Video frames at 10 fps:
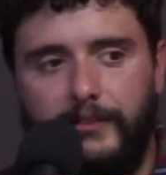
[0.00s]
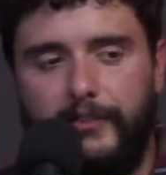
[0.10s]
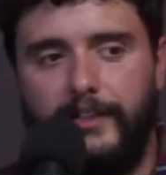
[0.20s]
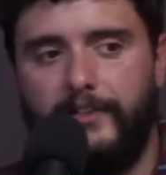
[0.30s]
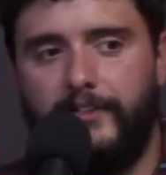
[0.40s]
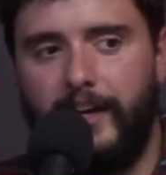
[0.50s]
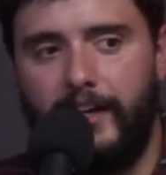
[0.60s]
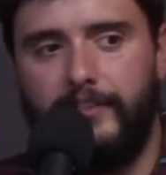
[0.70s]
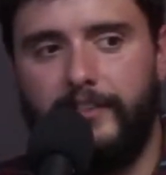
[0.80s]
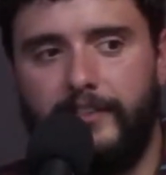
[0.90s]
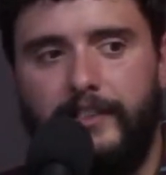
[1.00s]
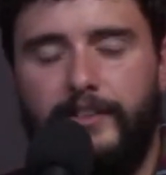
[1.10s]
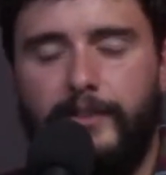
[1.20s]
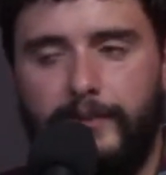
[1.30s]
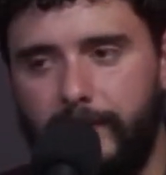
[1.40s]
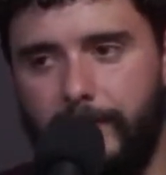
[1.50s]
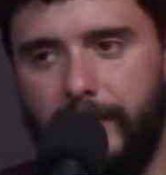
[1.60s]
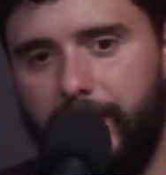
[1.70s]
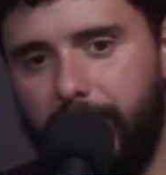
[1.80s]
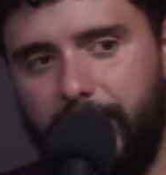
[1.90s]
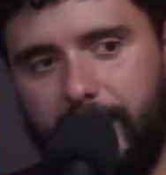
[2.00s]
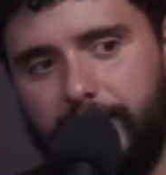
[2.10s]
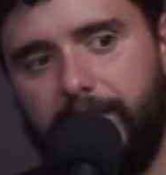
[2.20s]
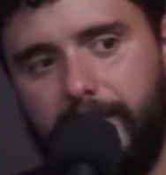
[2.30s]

doesn't have it, he knows somebody that has it. And